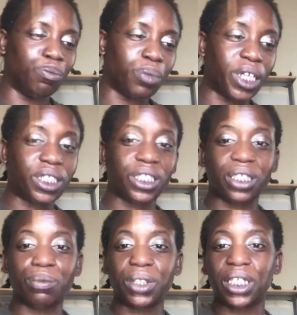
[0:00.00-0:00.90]
planted
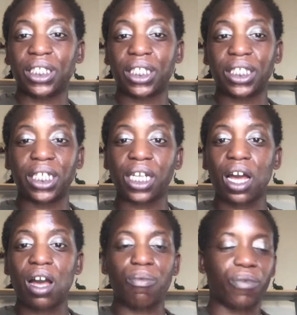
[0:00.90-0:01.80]
some seeds that didn't
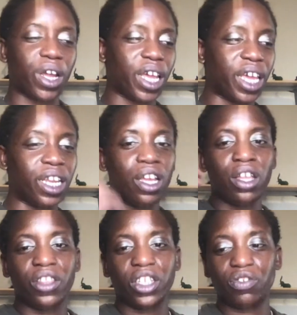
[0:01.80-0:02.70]
come, right? And
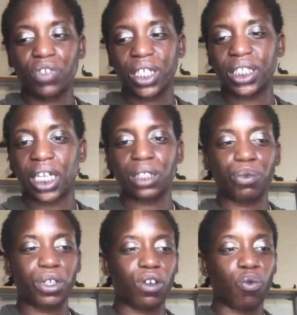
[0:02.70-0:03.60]
this
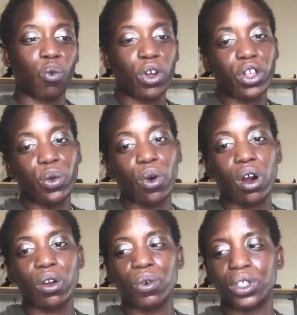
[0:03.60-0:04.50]
reassessment of what you
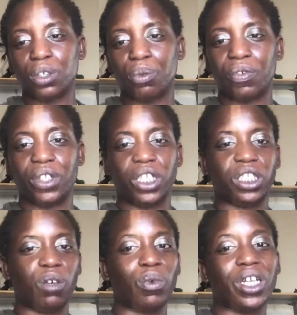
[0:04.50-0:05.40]
are going to be
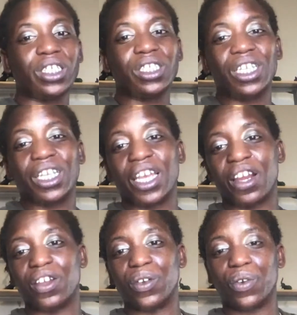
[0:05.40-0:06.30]
releasing, what is going to
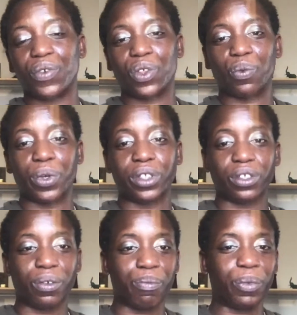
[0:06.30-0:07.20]
carry you over the
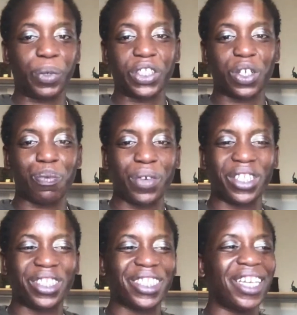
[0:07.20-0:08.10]
winter winter
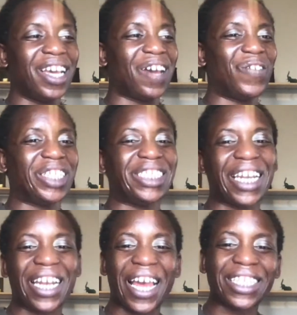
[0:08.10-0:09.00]
months. I uh, mean, it's not
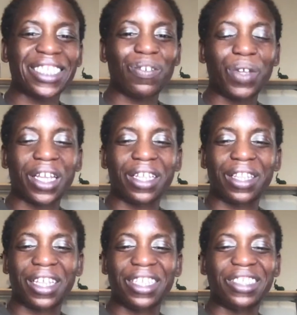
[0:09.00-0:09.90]
an accident we, uh,
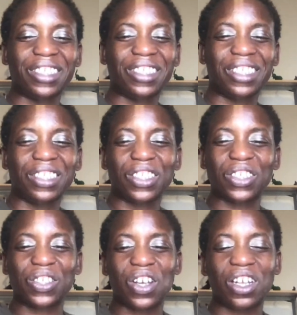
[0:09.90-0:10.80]
that it's this is
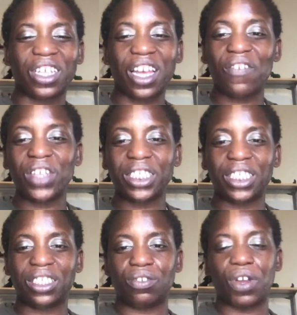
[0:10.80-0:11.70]
also called cuffing
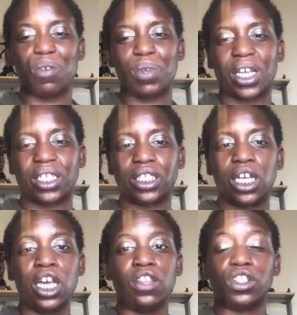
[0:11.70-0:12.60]
season, right? Because
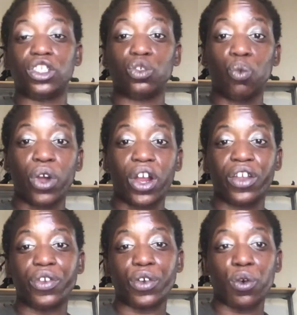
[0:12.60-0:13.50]
this is where
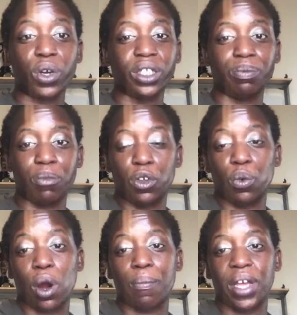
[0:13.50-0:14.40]
you're going you
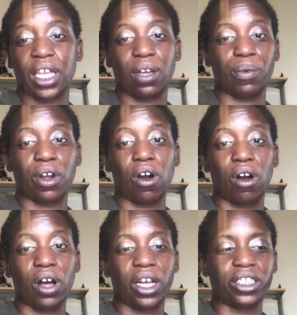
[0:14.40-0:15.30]
are making we are
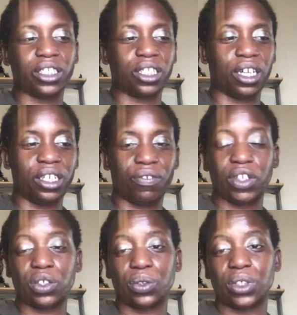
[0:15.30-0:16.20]
all as
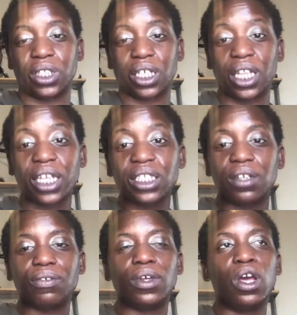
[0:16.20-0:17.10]
individuals in the
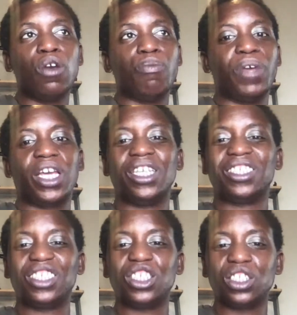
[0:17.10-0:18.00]
collective making
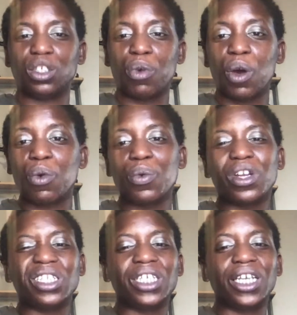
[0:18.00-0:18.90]
decisions about what we're
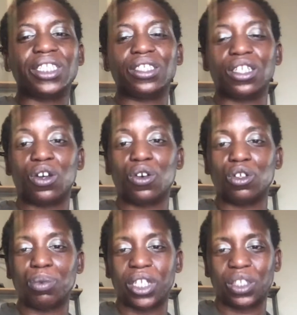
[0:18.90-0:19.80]
going to take into the
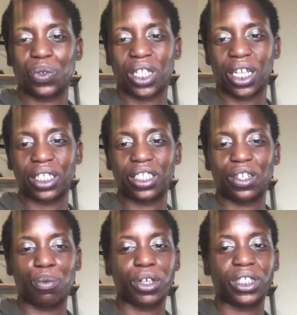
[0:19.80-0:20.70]
cold place with us you
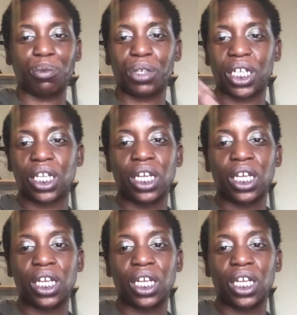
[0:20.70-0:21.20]
know Persephone